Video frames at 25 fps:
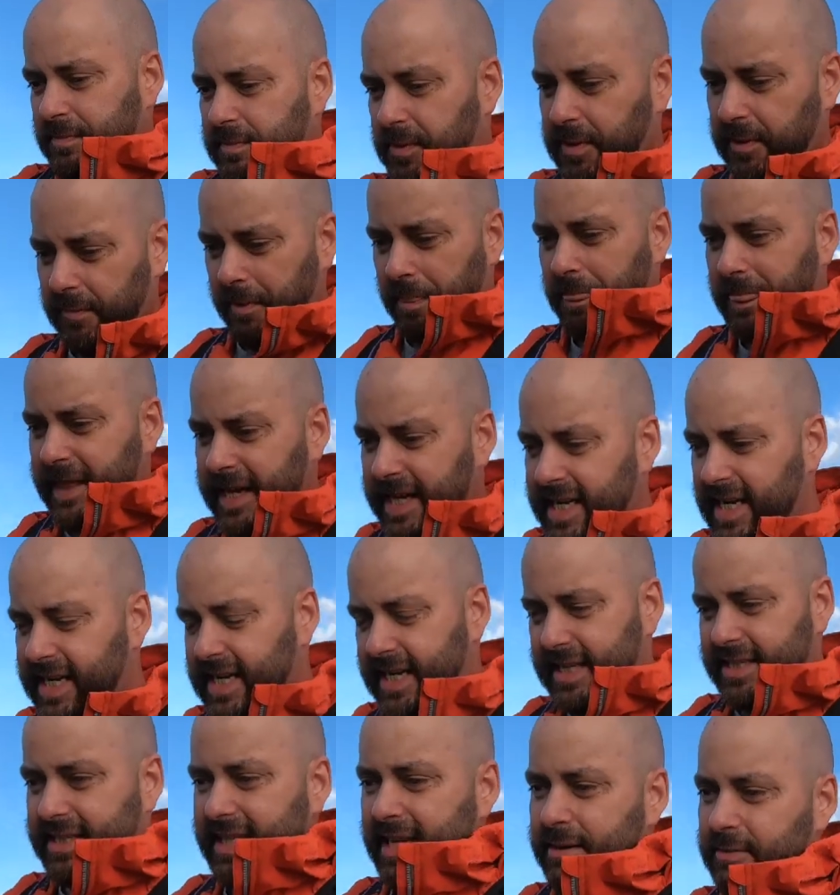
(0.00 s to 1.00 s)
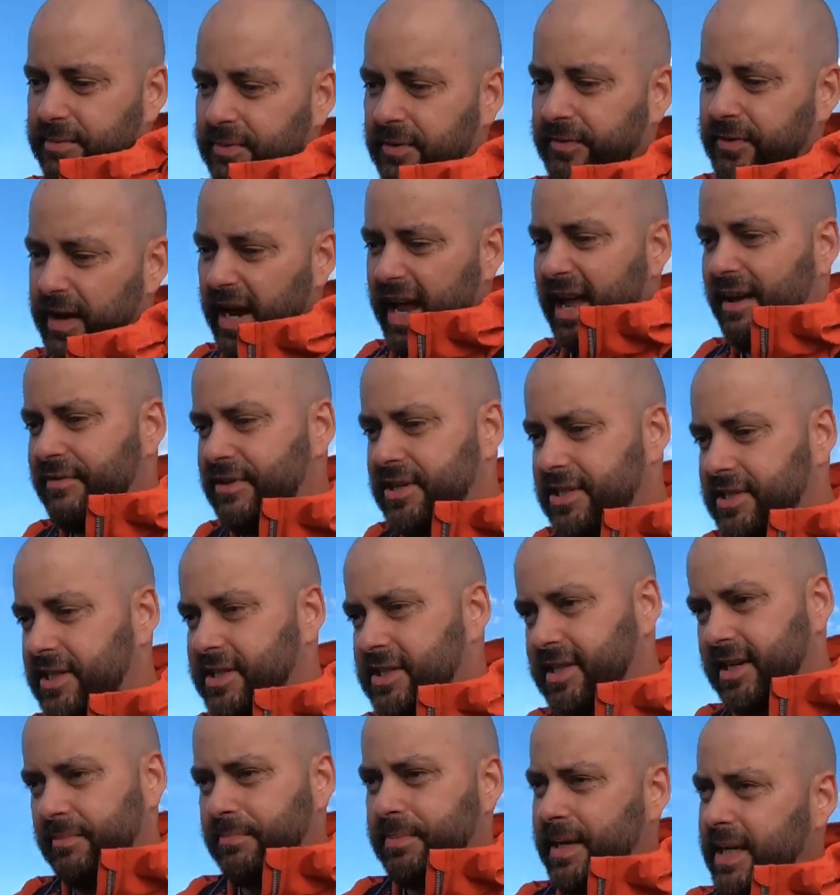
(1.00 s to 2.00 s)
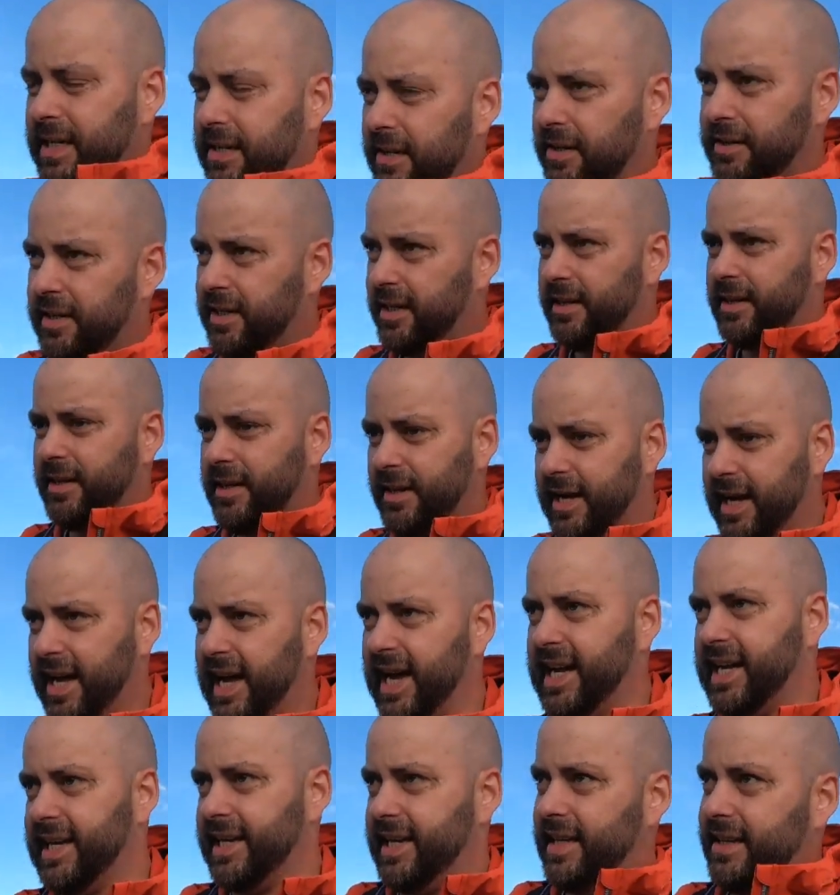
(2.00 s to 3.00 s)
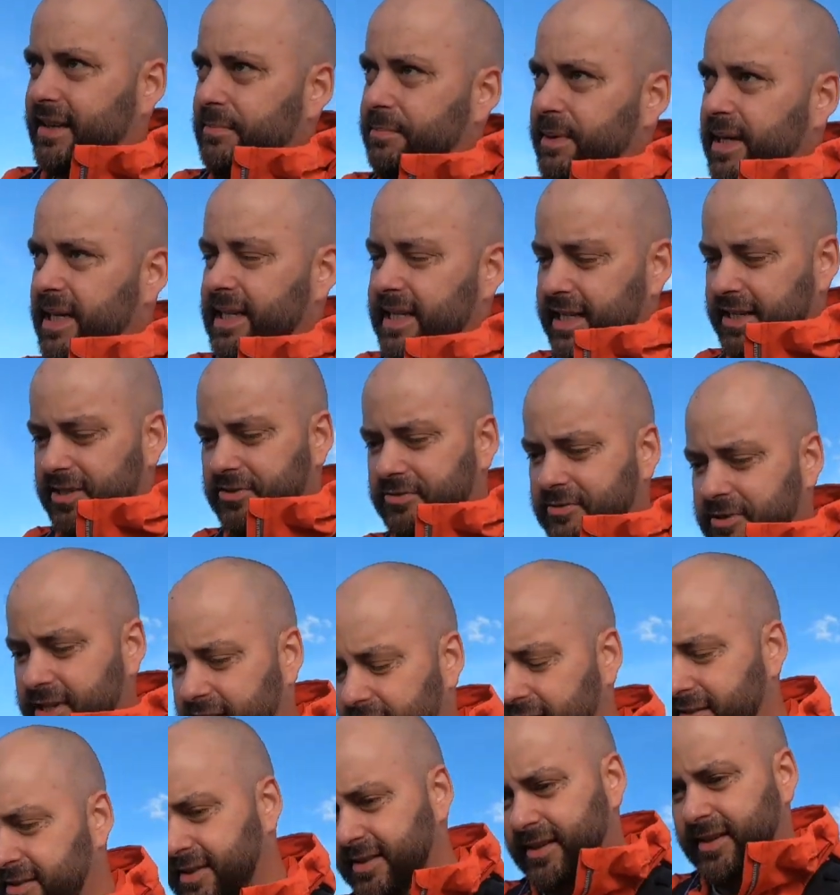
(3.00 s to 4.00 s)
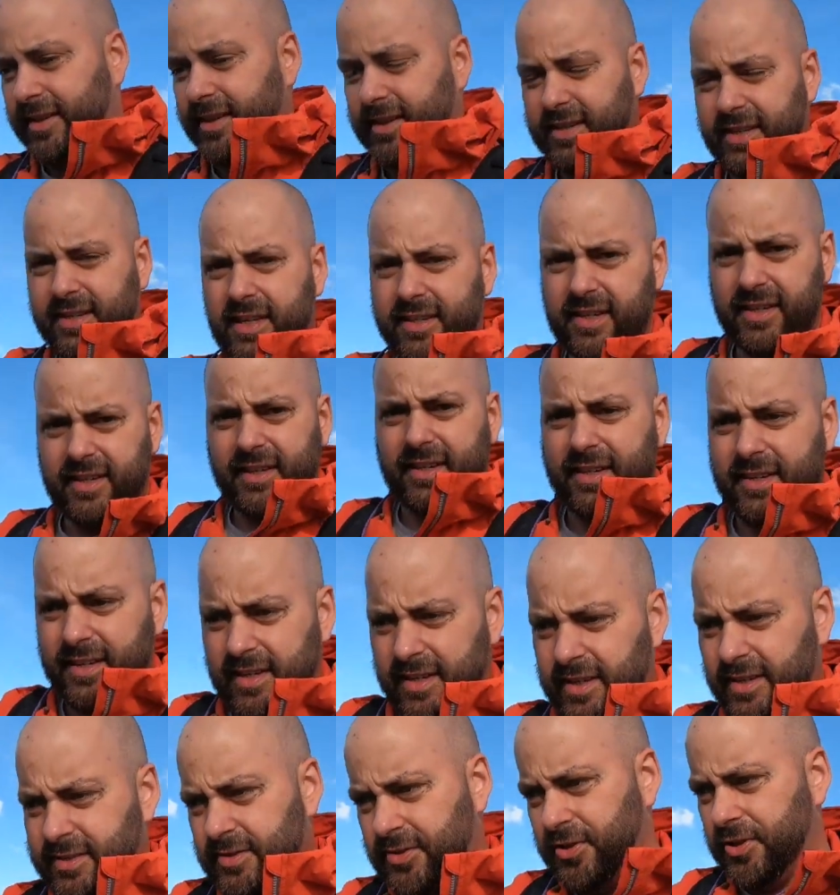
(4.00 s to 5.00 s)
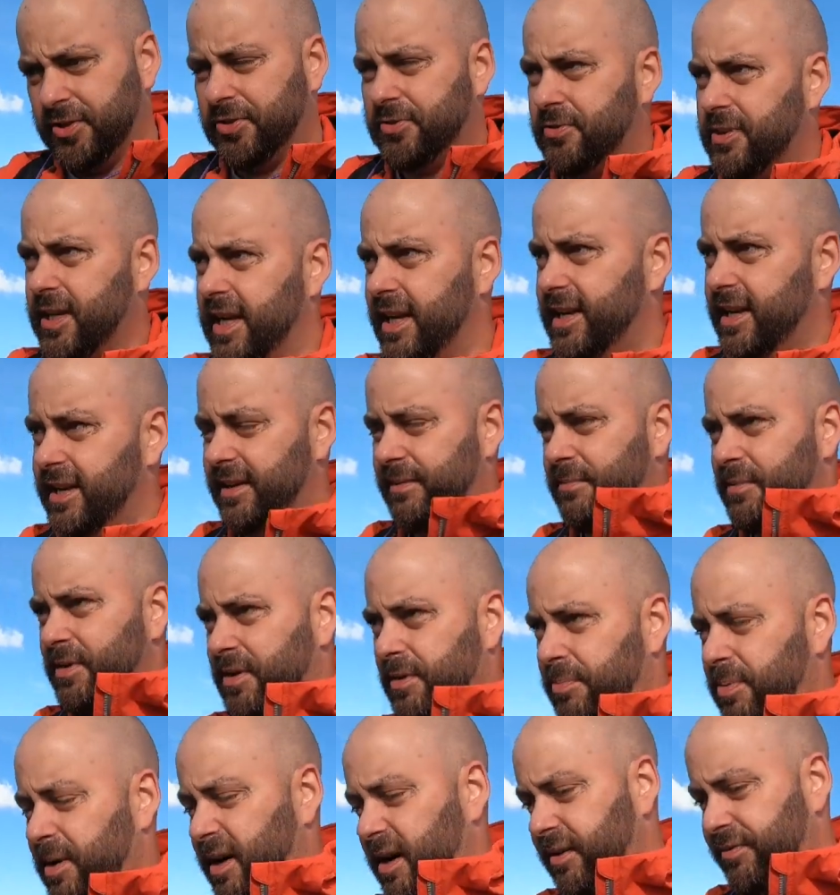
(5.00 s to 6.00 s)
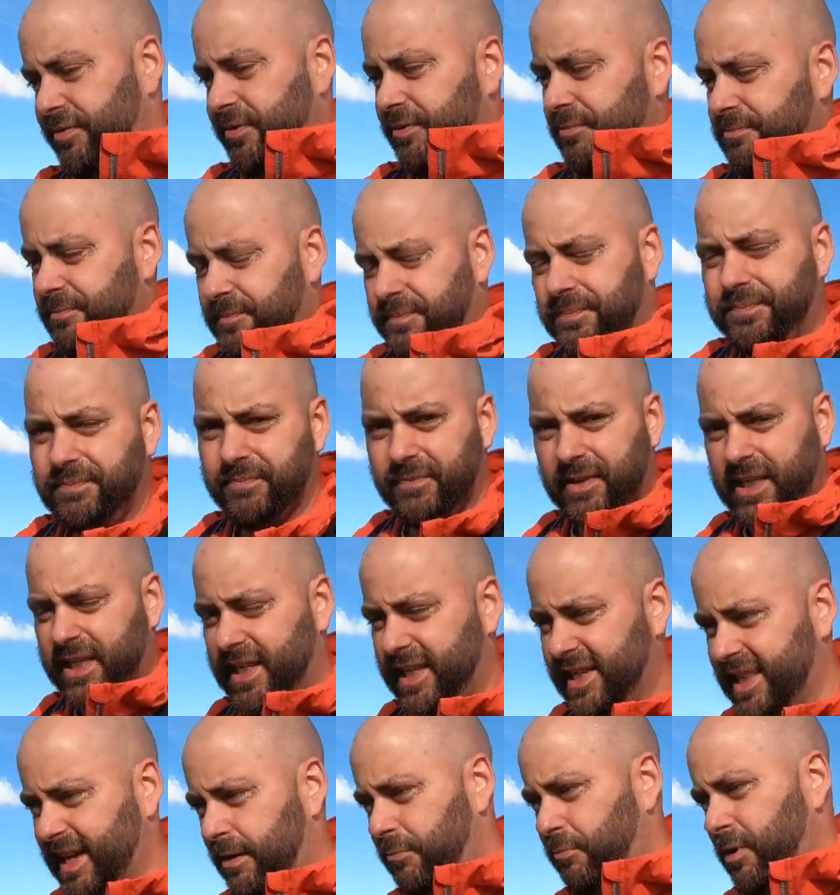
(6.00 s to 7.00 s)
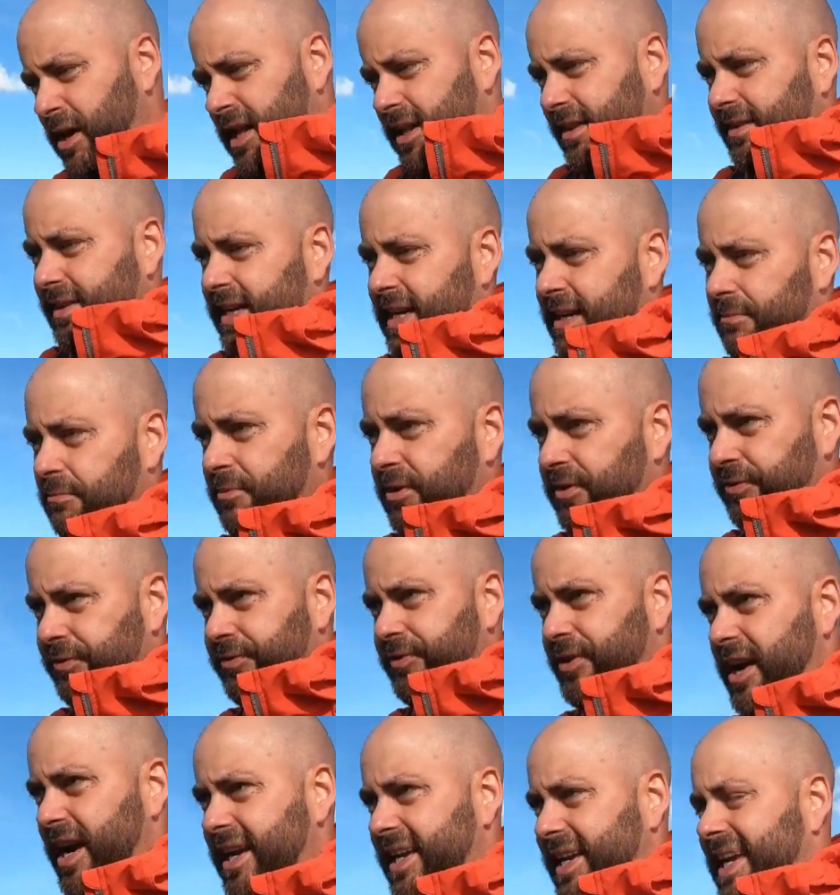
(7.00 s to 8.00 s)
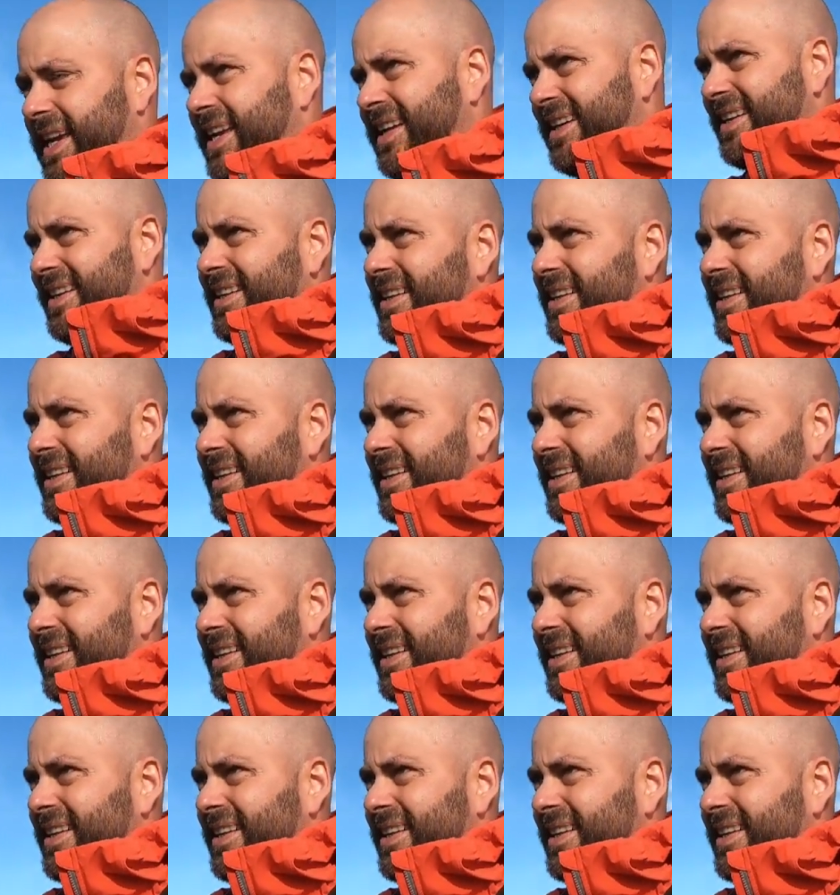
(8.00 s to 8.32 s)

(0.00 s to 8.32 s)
But it seems forever since I've been on a hike in Peak District, just apart from when I did that wild camp with Freddie.